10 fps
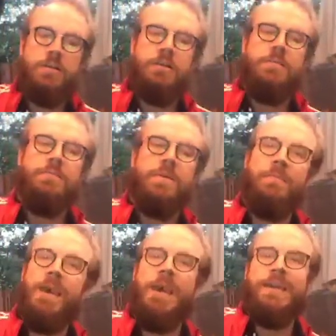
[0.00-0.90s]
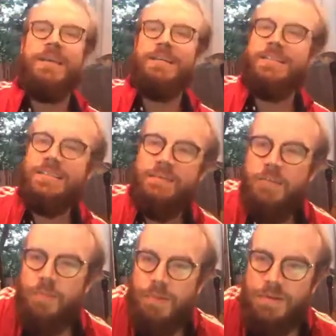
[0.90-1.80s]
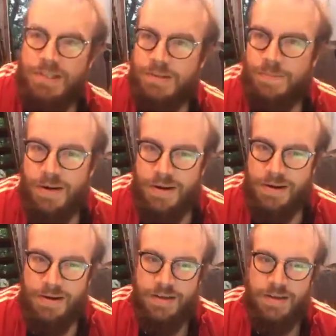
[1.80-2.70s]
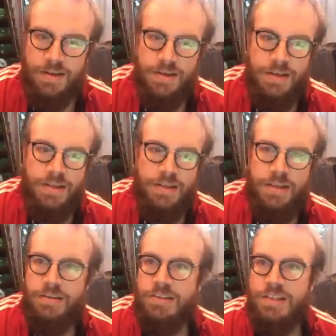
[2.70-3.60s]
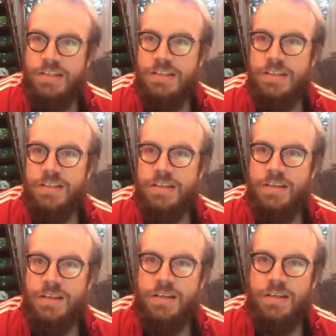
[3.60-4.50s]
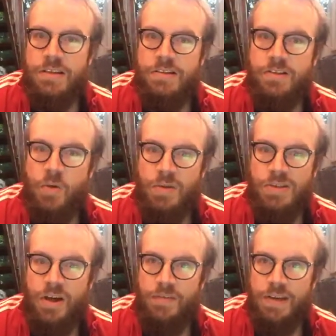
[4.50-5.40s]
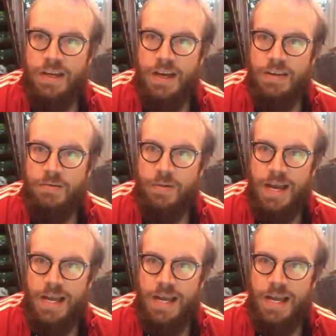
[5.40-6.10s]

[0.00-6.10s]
But man, it just, if you pull this apart, there's no resolving it either way.